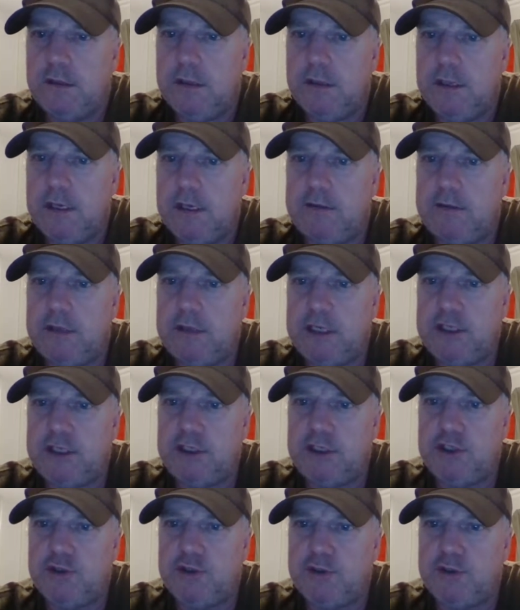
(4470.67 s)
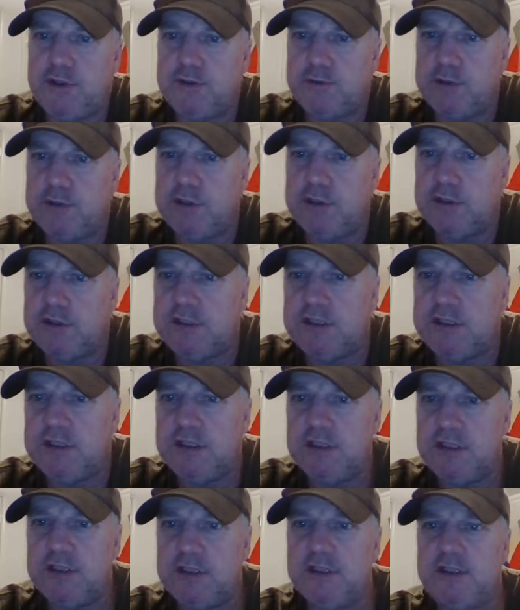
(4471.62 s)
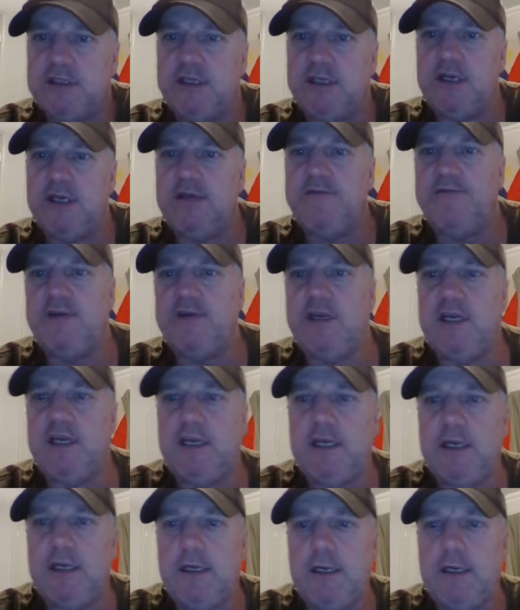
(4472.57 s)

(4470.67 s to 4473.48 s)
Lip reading: How are you, Joyce World TV?